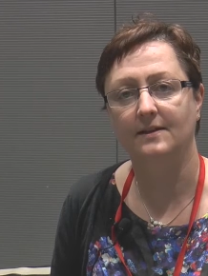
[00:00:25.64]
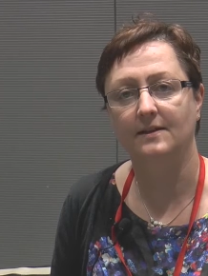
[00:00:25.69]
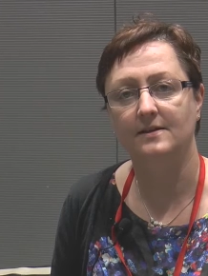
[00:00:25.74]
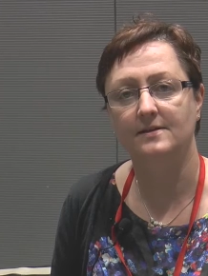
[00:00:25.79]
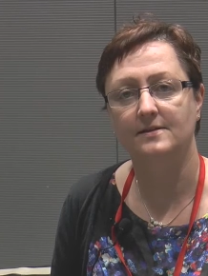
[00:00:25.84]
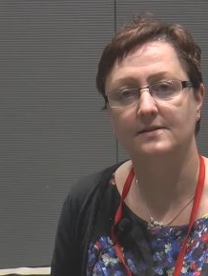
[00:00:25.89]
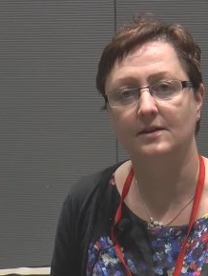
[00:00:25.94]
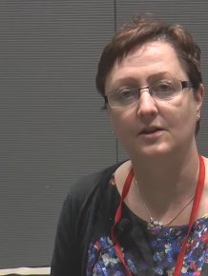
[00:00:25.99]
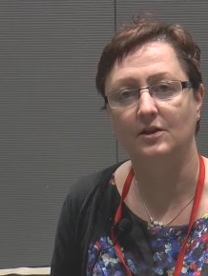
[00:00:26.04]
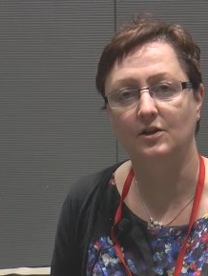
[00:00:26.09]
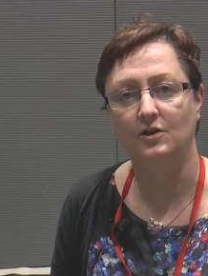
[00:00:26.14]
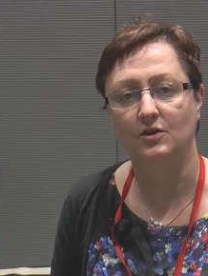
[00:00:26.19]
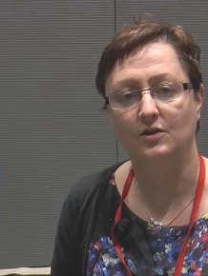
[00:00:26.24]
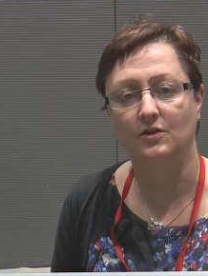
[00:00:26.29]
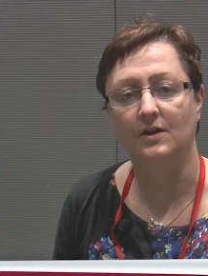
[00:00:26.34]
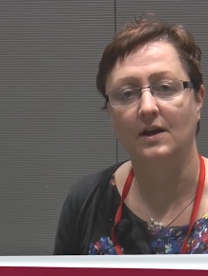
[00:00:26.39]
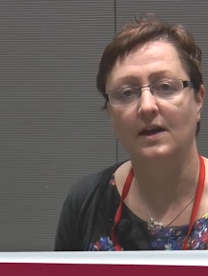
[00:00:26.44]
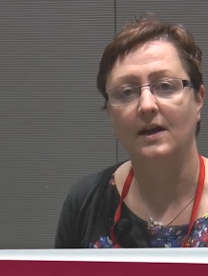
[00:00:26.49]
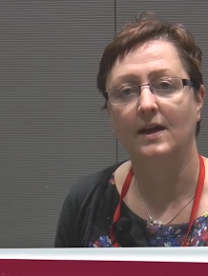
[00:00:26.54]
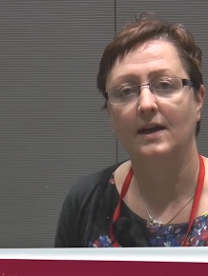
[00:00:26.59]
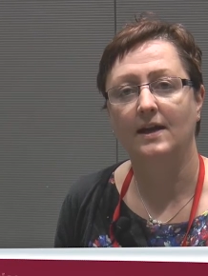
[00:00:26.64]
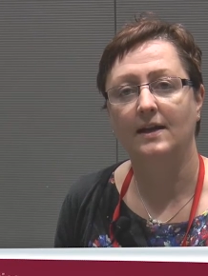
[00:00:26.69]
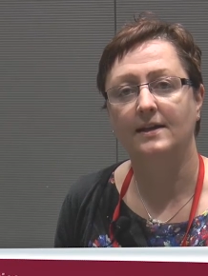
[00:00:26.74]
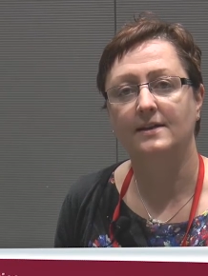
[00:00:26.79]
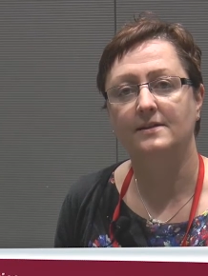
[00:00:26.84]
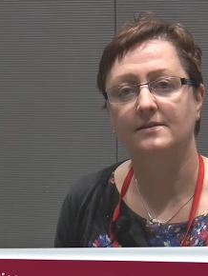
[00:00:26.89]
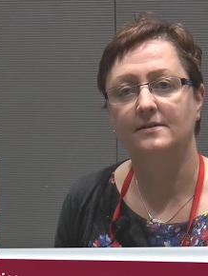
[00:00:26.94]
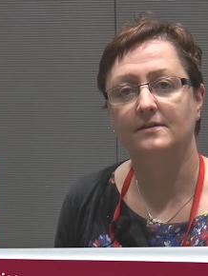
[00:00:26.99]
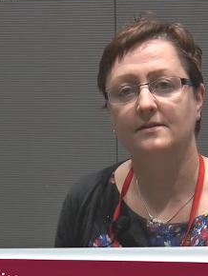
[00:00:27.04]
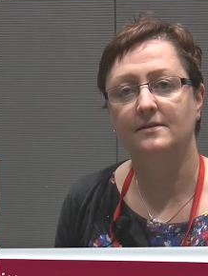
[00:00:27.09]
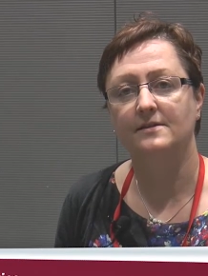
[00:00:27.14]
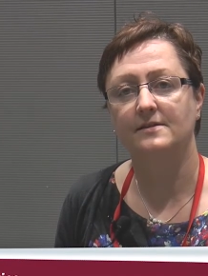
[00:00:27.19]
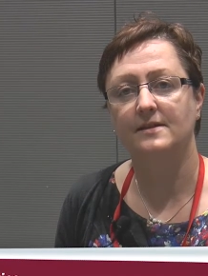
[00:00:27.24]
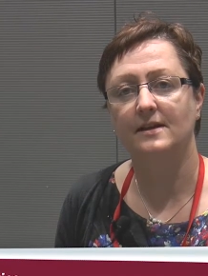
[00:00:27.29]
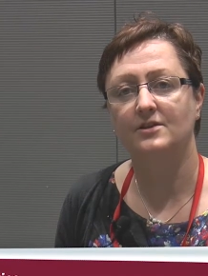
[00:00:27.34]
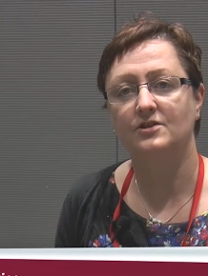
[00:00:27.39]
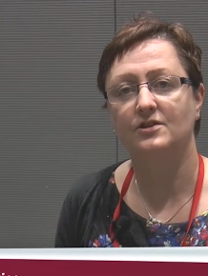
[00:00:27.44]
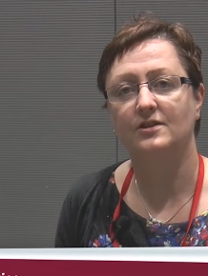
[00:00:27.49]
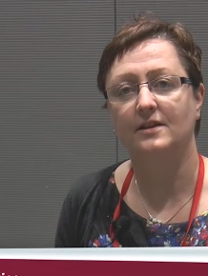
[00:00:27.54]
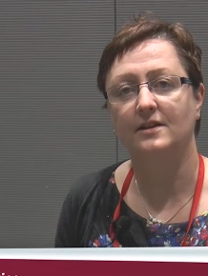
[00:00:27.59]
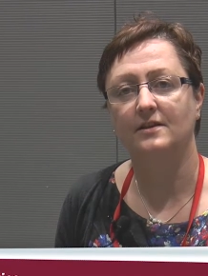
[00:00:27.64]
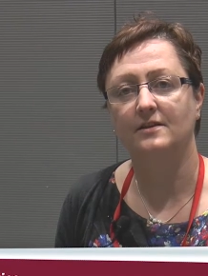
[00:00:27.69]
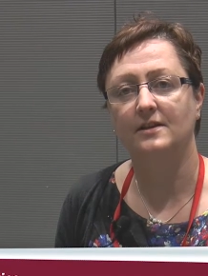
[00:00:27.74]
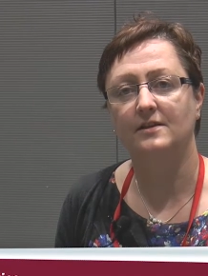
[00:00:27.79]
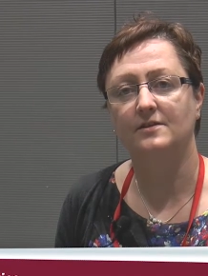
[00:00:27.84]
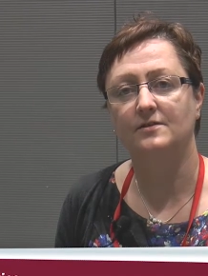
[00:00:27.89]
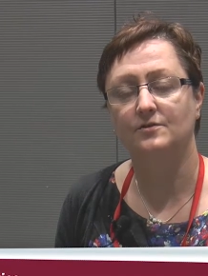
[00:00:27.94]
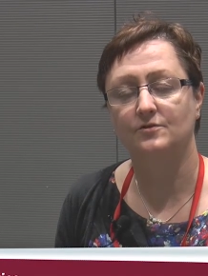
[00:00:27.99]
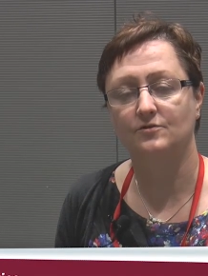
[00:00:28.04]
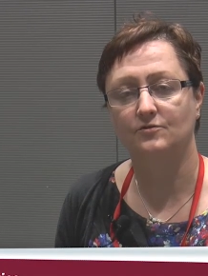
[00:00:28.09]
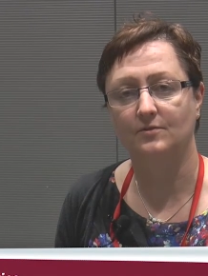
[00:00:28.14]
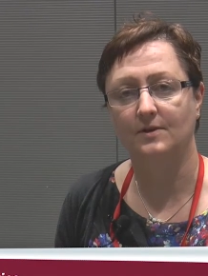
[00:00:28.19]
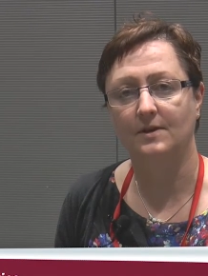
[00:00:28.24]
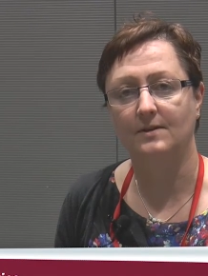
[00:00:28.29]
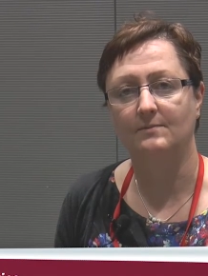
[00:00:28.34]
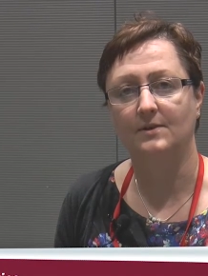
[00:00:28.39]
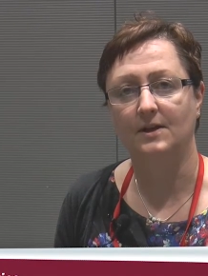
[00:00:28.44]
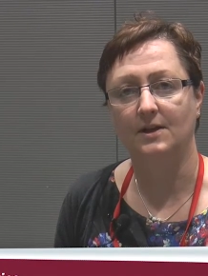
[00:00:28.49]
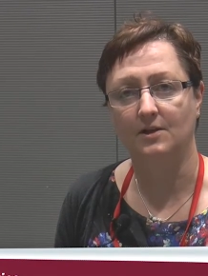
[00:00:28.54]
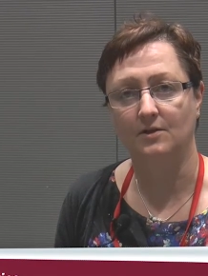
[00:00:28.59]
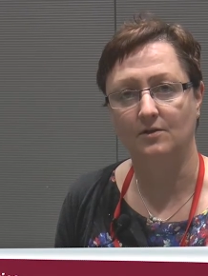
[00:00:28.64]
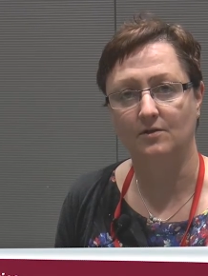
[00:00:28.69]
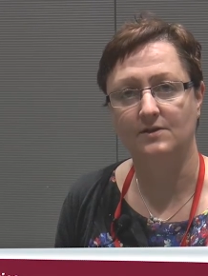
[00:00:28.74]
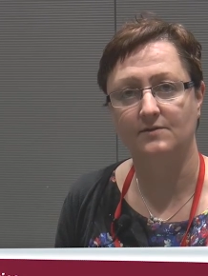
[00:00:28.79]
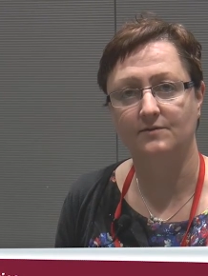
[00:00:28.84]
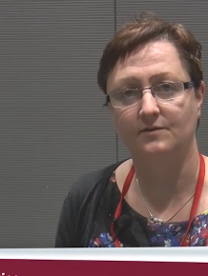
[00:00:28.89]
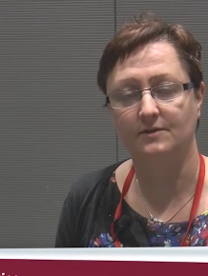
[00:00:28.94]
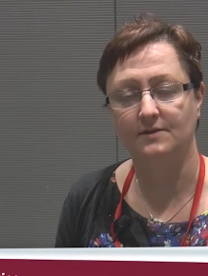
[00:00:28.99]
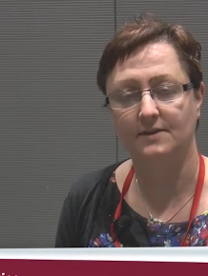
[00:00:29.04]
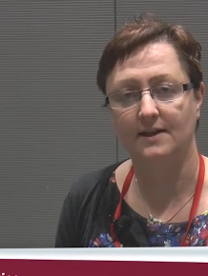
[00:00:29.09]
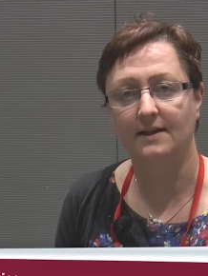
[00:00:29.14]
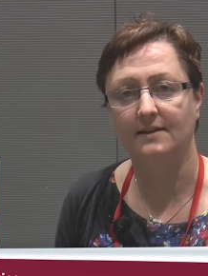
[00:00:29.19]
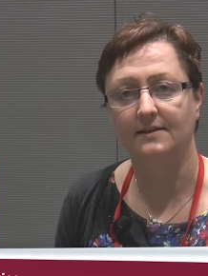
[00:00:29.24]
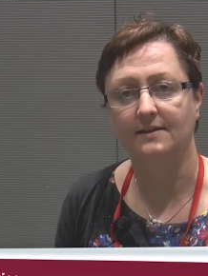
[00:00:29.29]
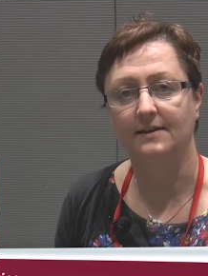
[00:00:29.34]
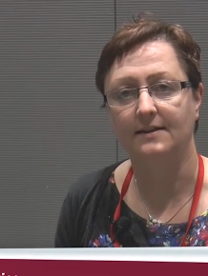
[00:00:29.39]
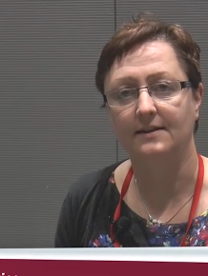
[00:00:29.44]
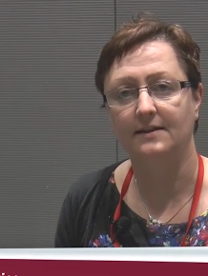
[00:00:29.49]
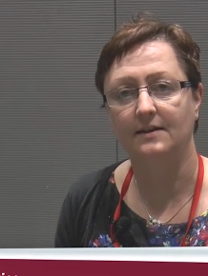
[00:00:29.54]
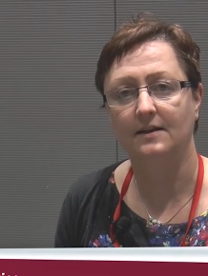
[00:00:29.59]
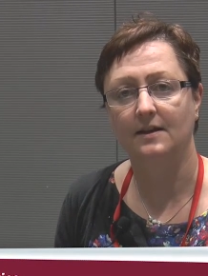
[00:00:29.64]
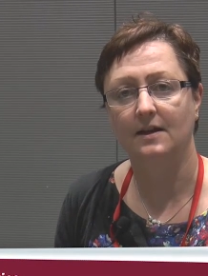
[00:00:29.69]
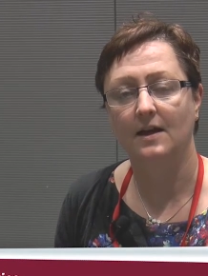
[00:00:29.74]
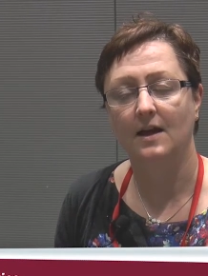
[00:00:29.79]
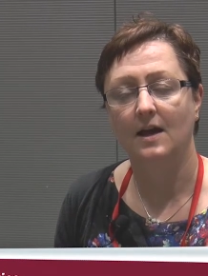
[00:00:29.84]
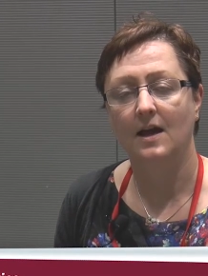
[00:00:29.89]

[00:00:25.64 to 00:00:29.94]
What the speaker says: ICU is that it's actually an extremely useful technique.